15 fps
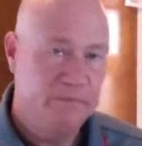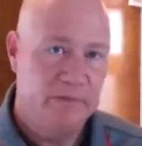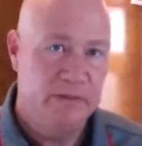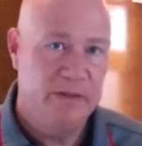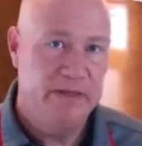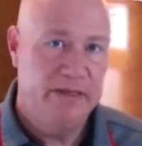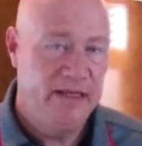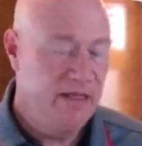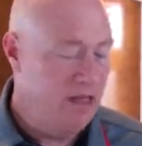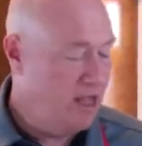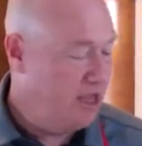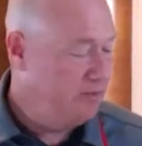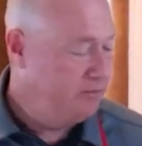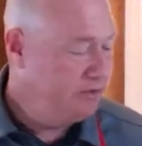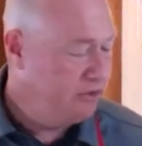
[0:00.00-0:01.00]
key
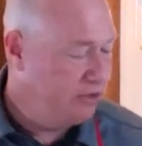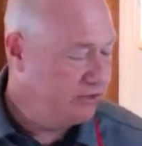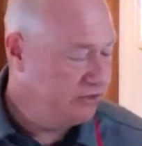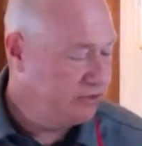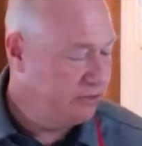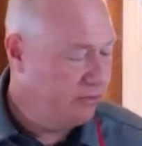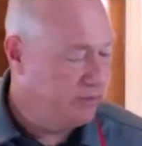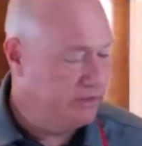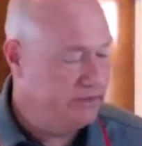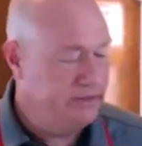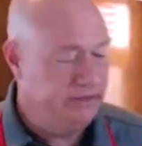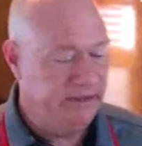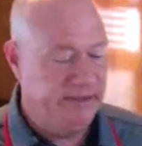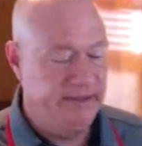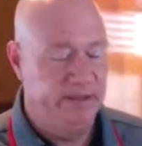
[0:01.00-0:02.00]
limes. You're also going
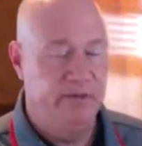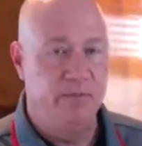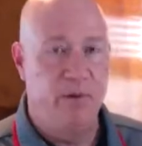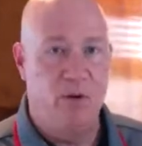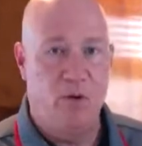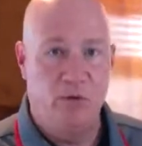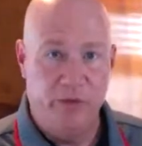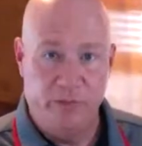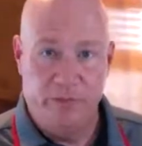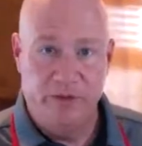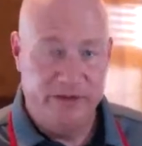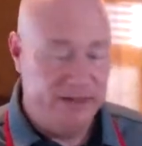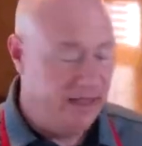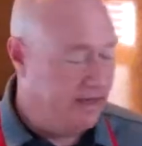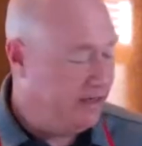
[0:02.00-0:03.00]
to need the bowl to
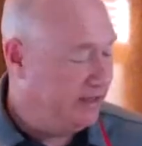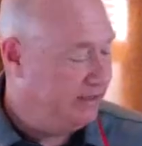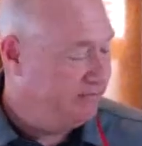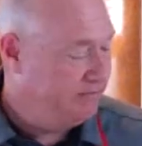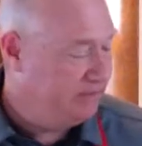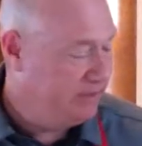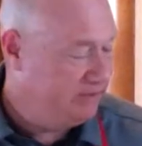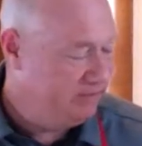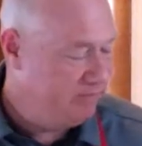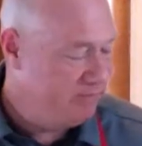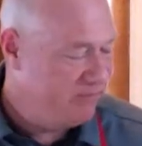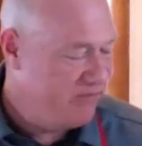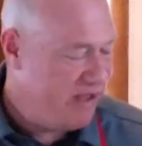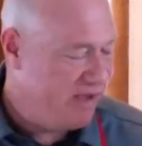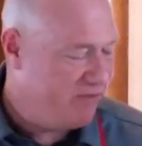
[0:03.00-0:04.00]
put that in.
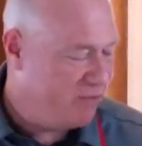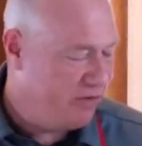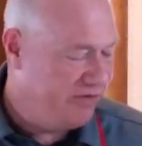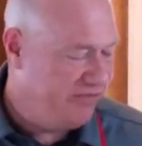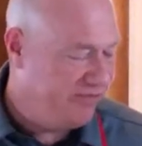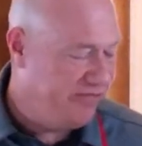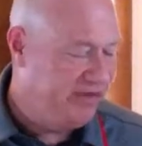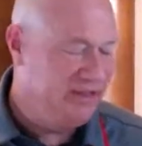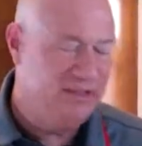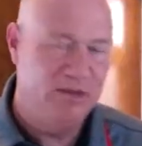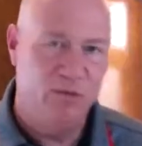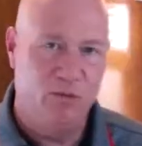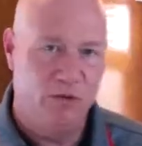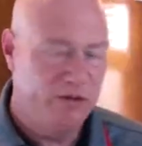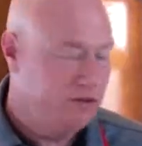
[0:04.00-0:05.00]
If you have one that fits,
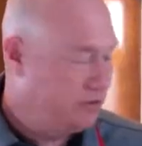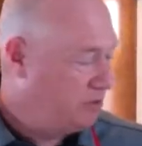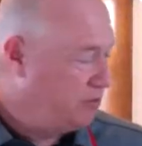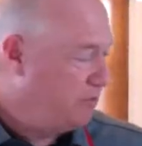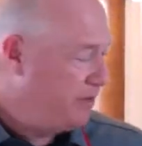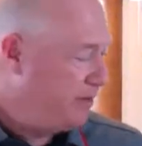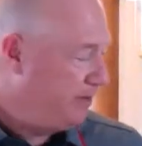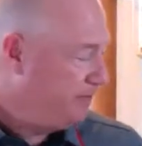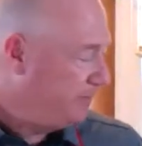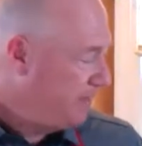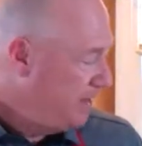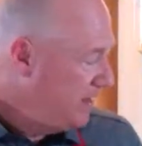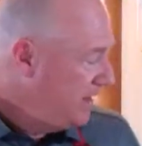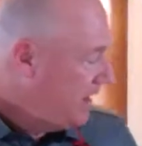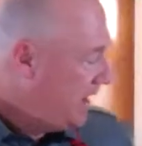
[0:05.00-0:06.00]
it works a little better.
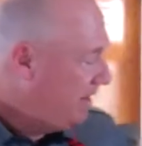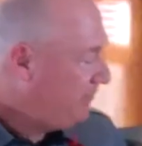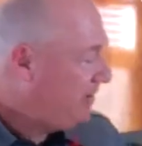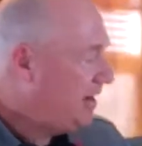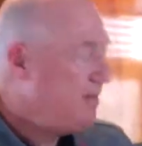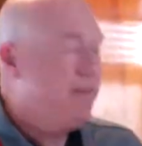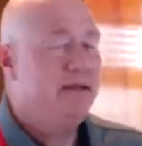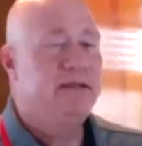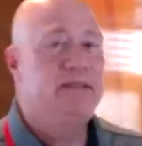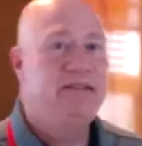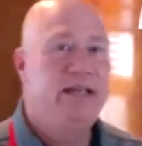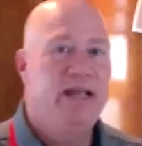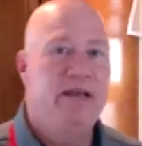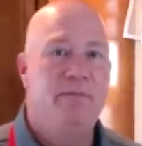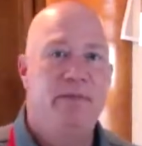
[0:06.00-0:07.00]
I've got my
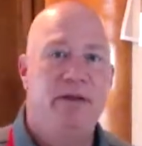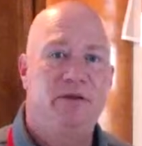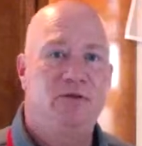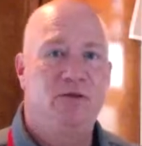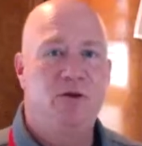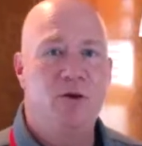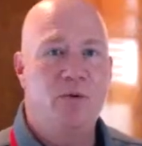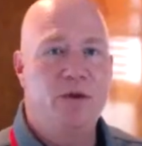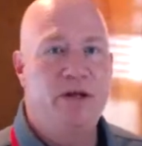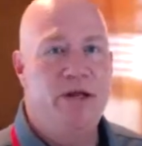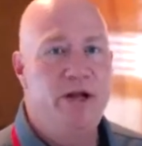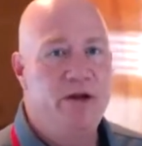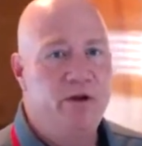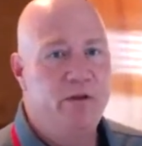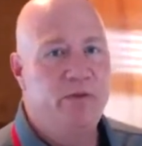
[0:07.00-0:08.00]
stand mixer going
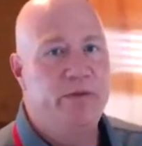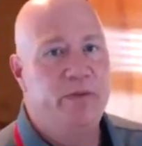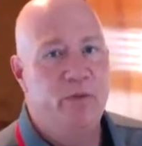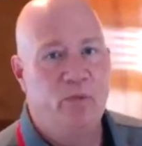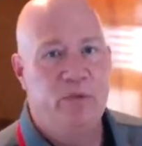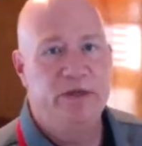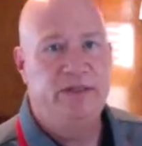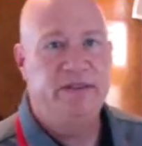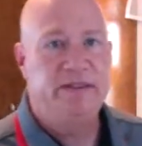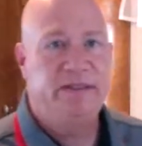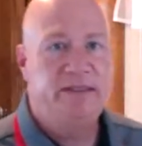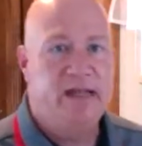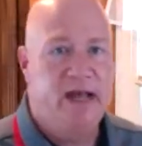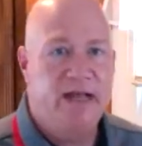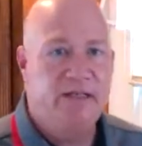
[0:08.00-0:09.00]
here with the whisk
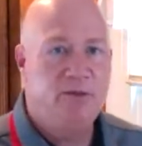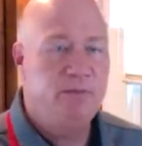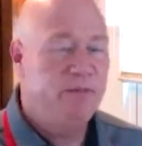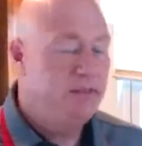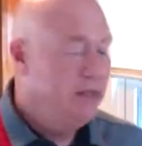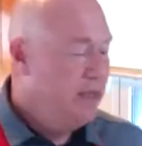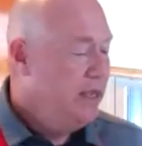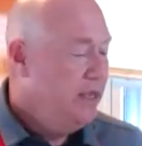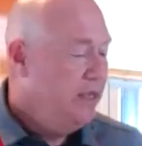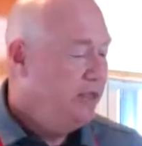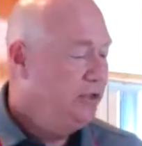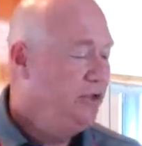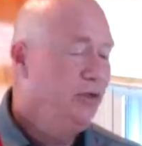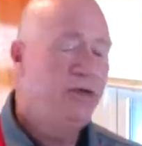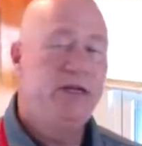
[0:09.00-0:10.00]
attachment.
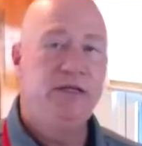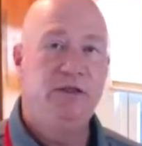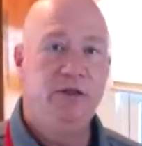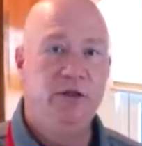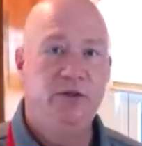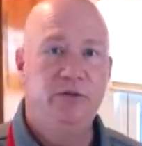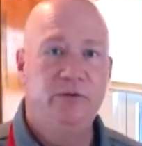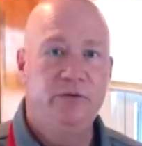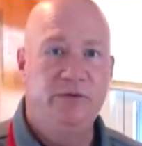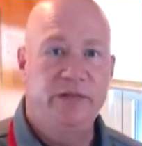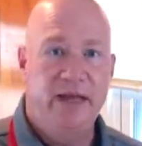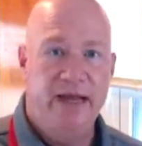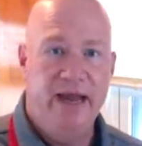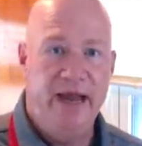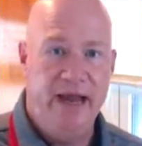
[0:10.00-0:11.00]
You can use
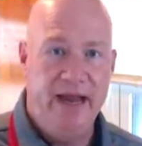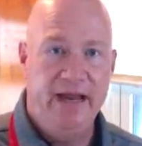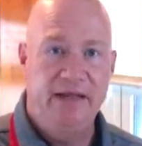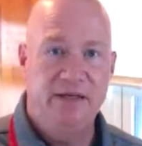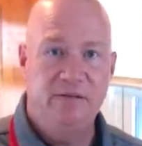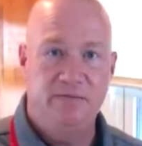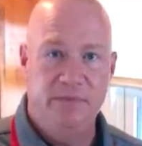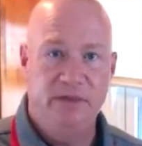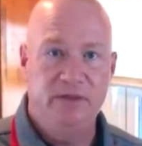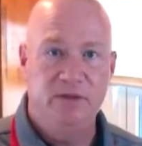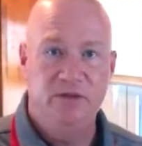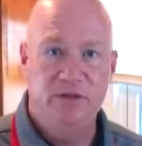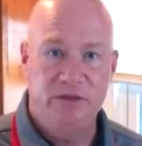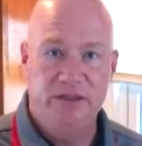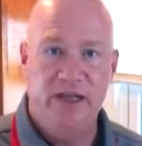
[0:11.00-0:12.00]
a hand
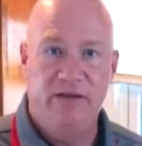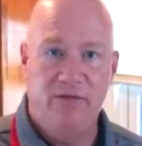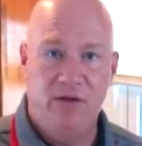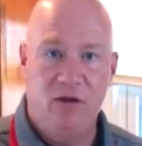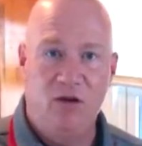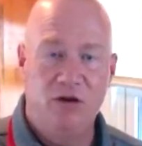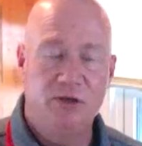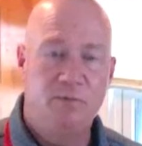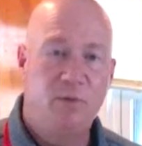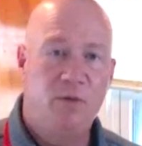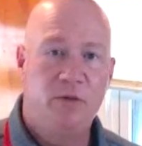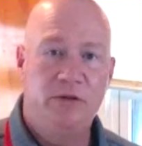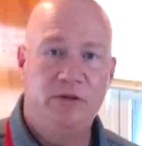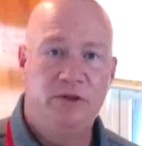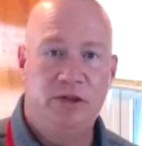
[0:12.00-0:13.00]
mixer, just have a large
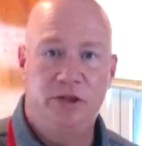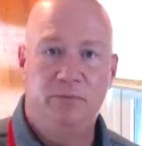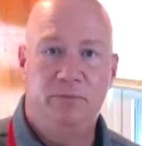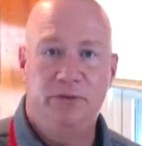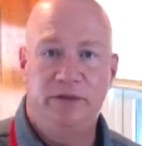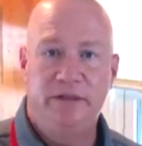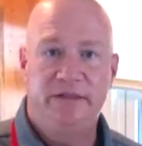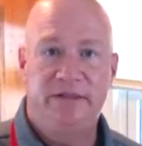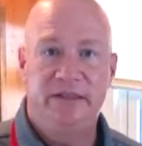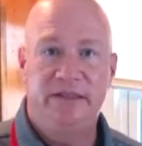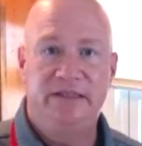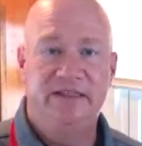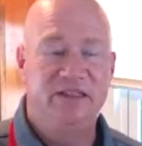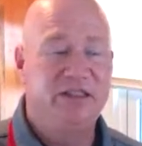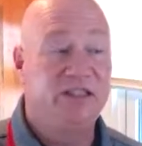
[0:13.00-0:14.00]
bowl that you can put this
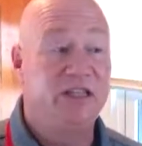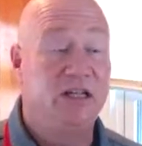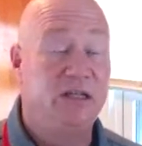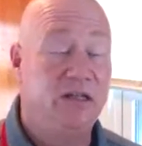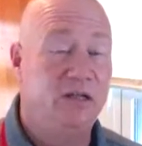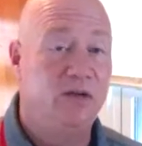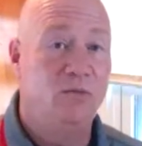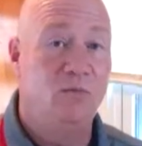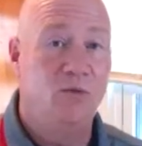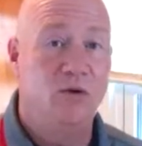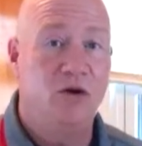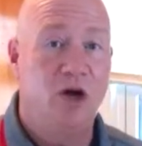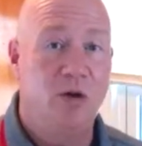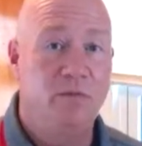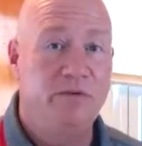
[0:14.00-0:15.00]
in. It's just a little more
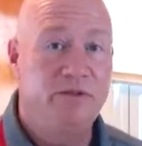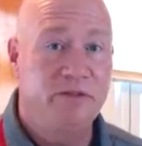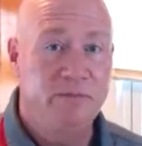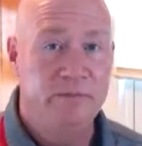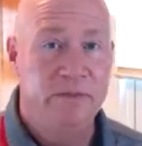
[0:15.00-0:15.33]
cumbersome.